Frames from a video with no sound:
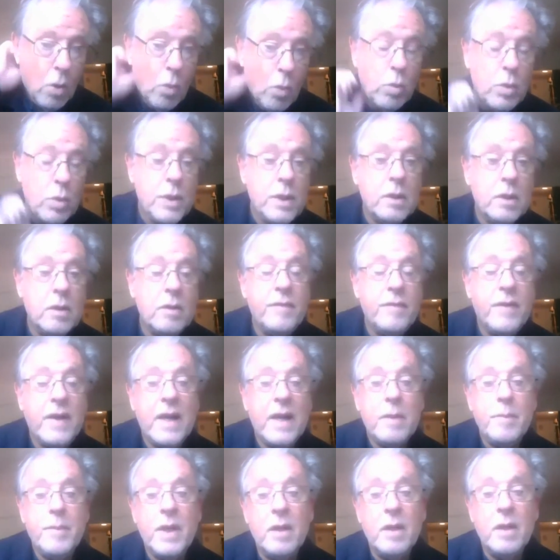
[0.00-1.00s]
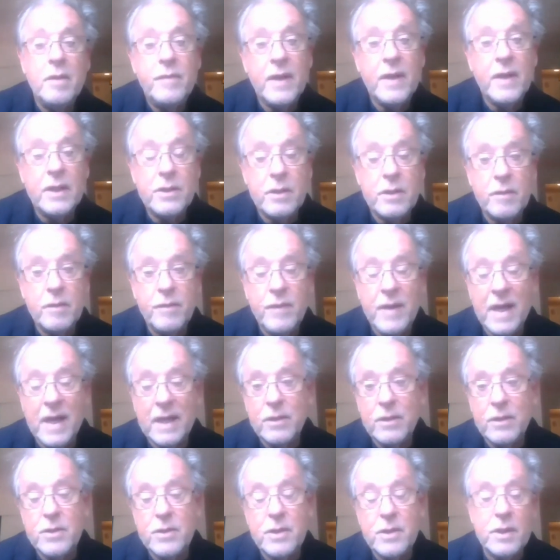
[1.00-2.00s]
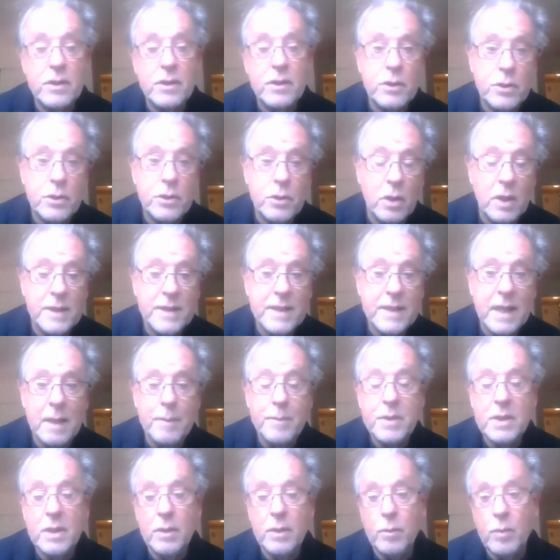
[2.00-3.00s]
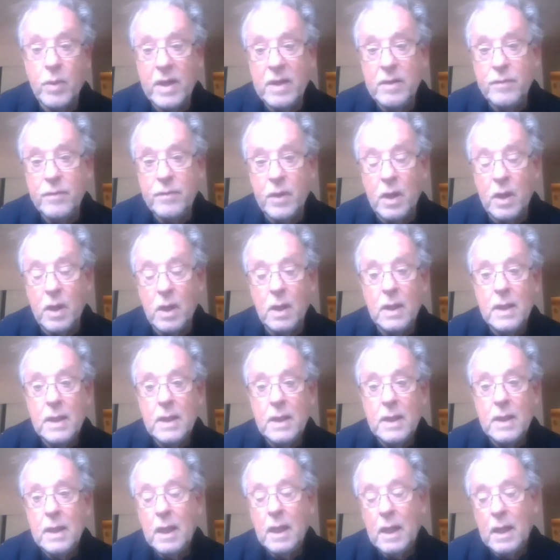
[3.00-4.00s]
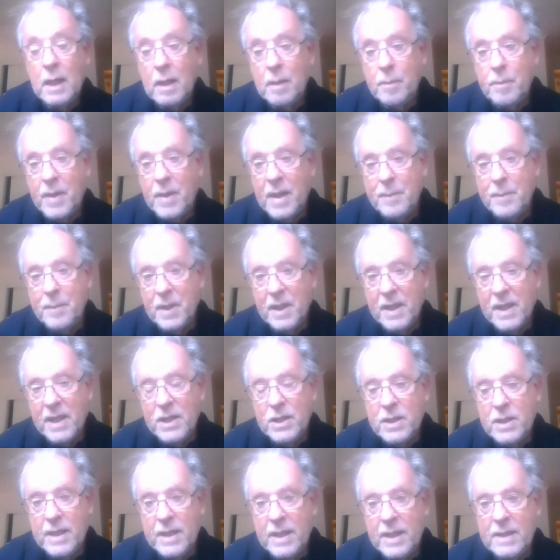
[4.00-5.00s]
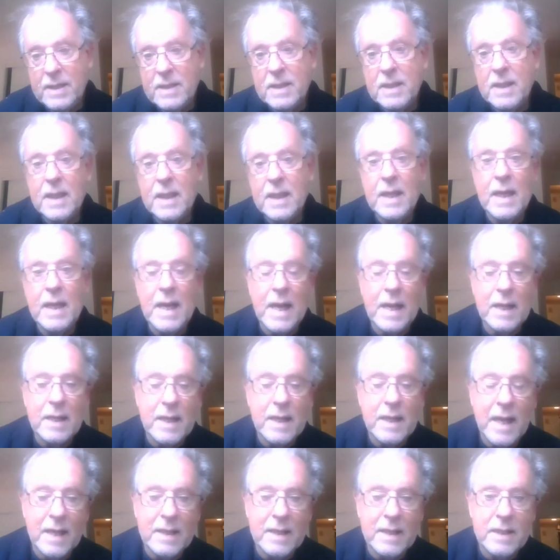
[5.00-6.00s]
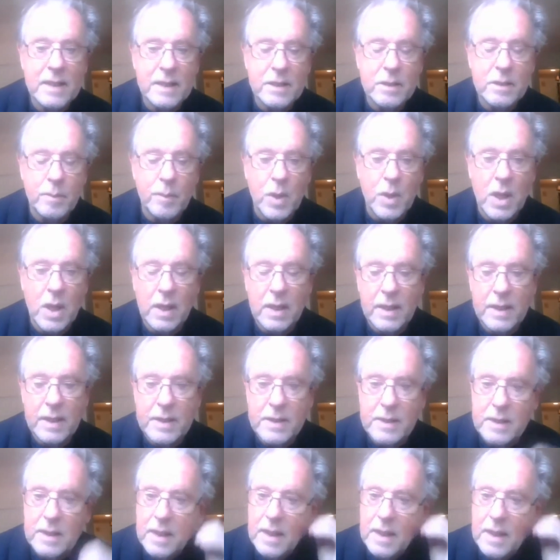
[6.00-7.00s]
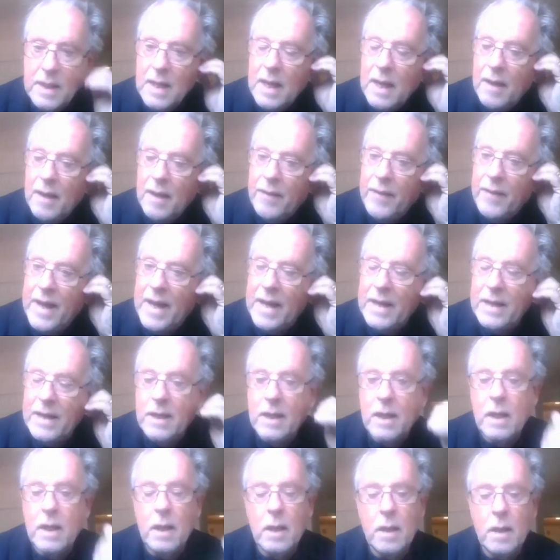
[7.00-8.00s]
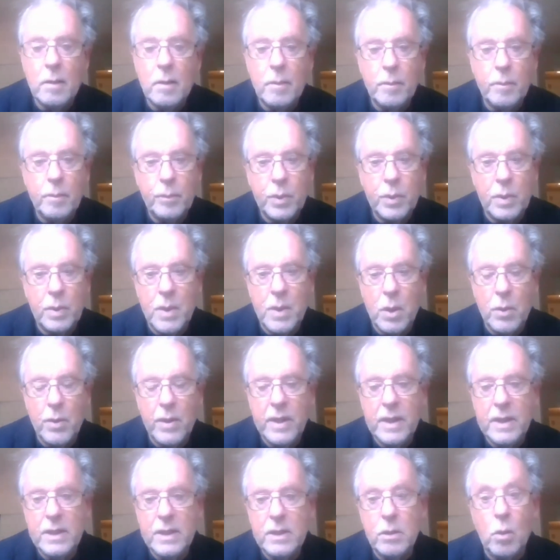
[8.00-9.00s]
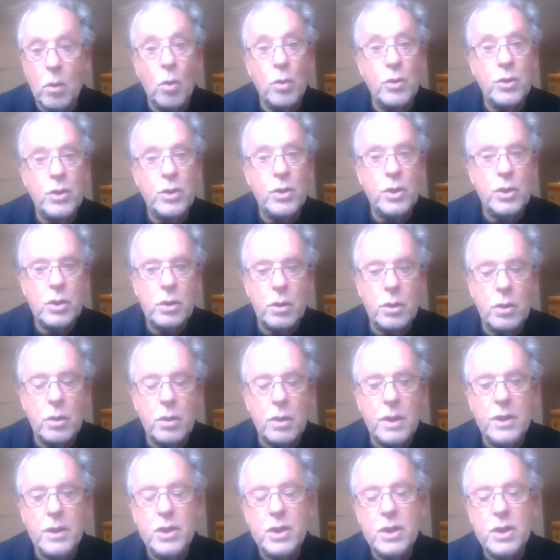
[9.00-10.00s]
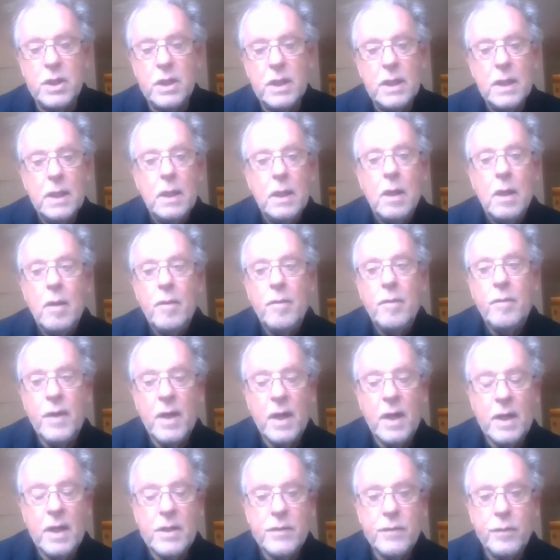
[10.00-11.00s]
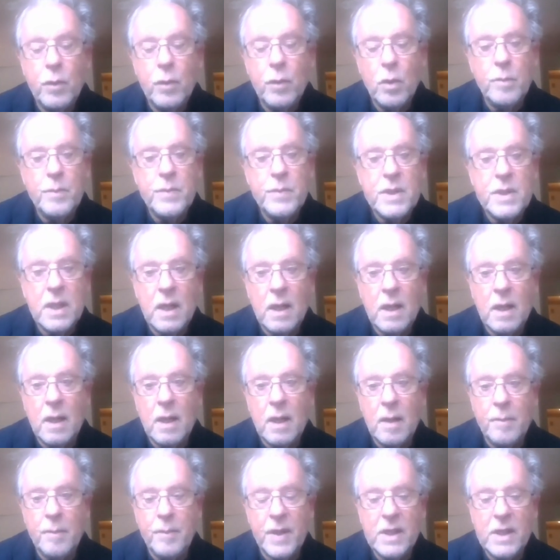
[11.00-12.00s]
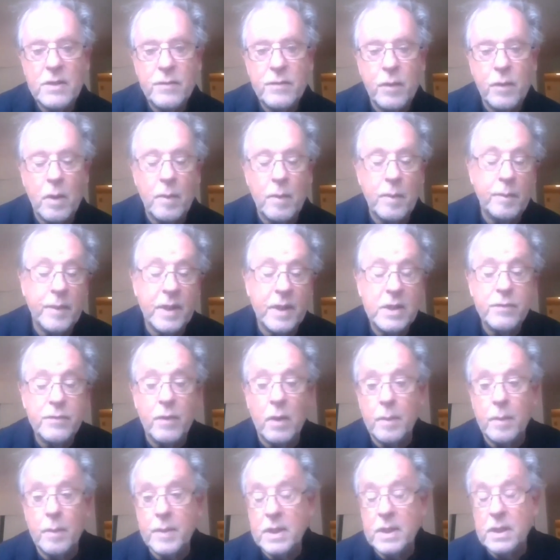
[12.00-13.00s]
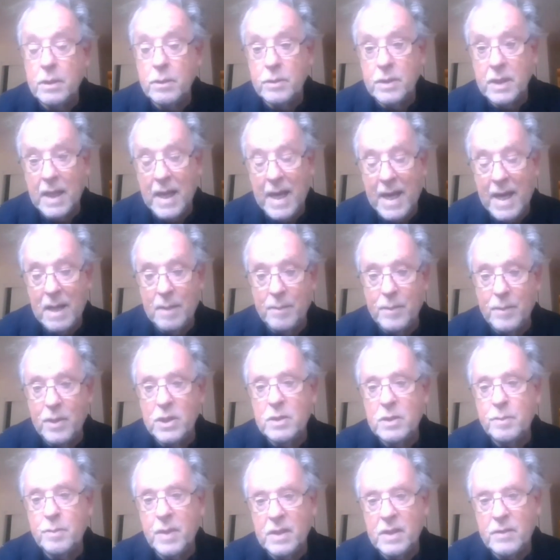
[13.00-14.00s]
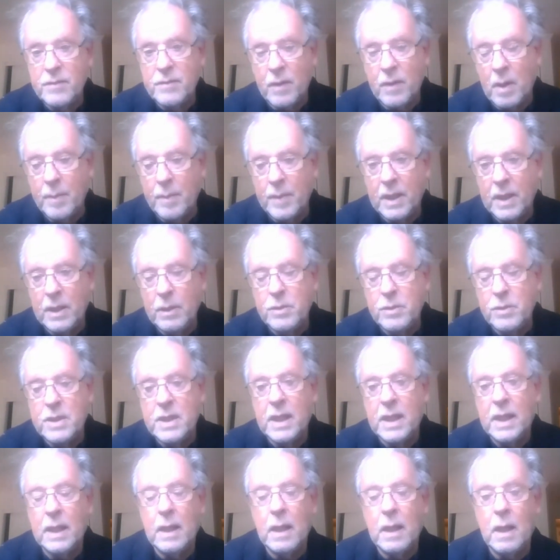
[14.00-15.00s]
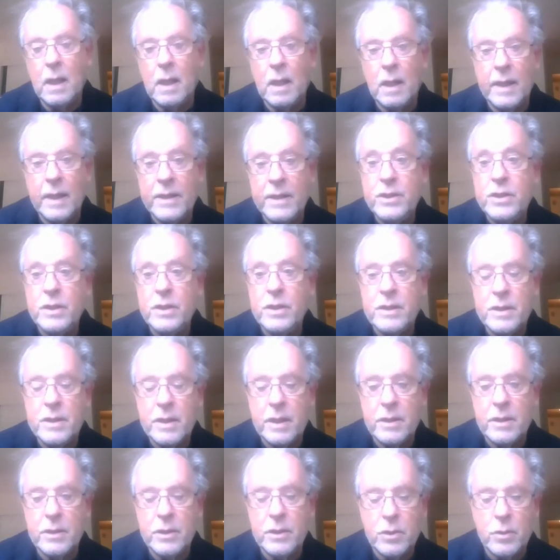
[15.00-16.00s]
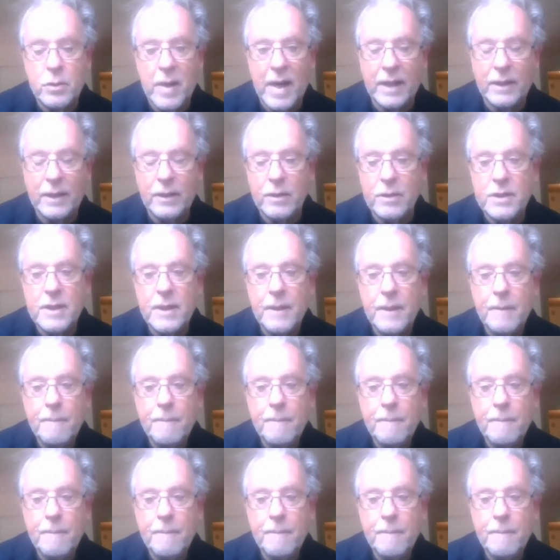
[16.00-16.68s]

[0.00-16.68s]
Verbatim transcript: Were there environmental fact- factors such as soil types and rainfall, uh, population density, and ac- access to markets that promoted or discouraged various forms uh, of mixed farming? Mixed farming using animals, mixed farming using uh, engines such as tractors.